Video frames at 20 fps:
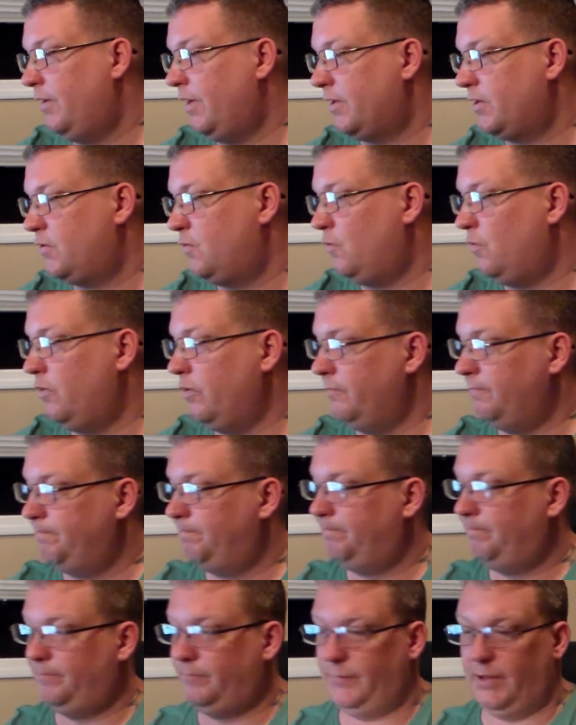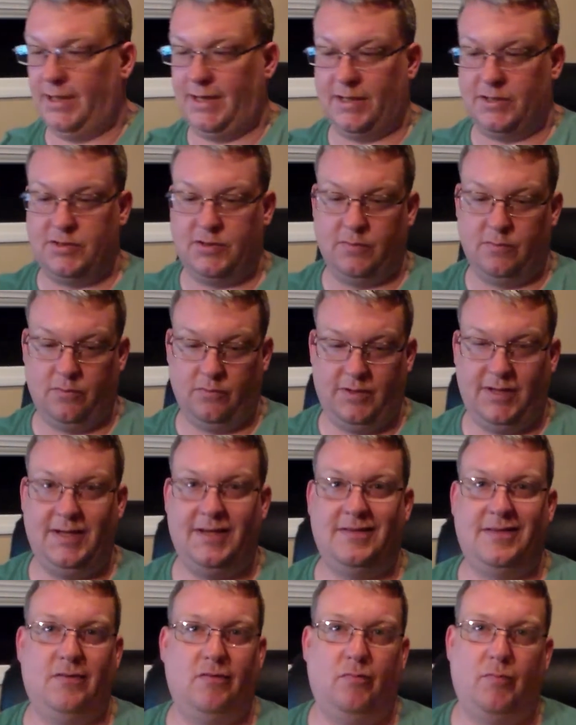next one. I had two of
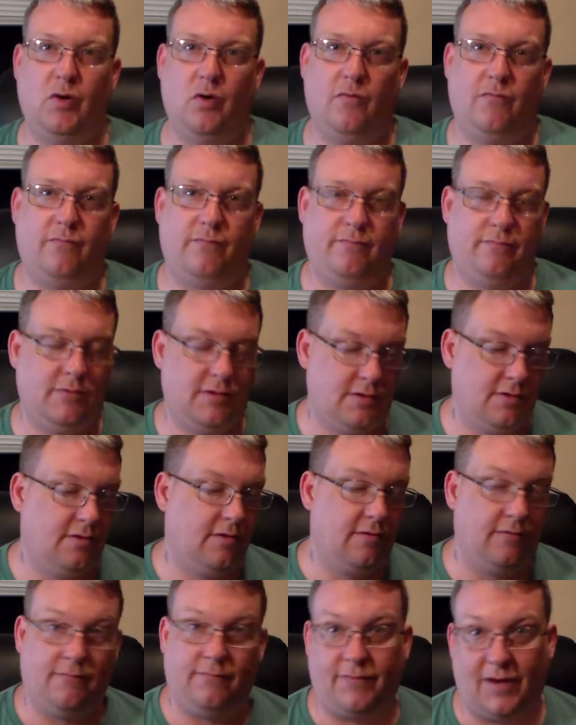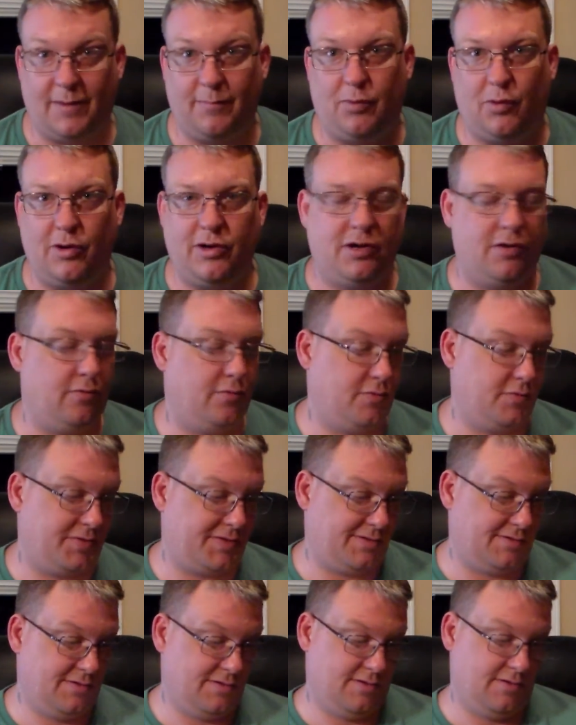these. They were both
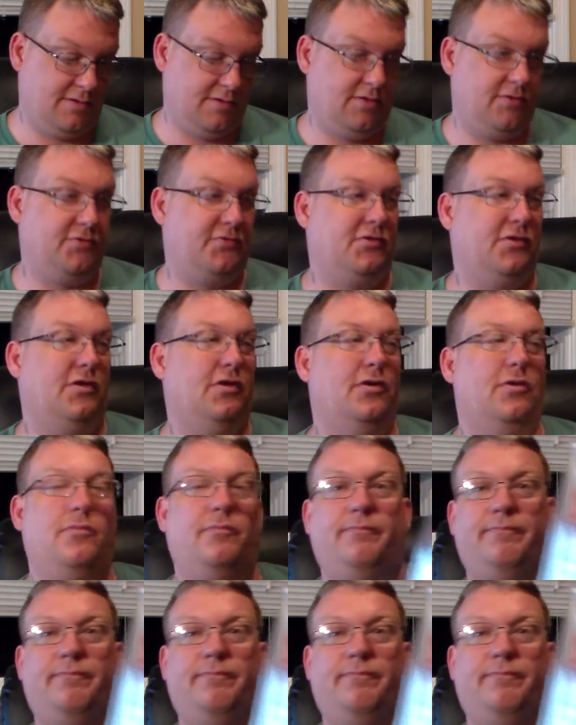5.0s, so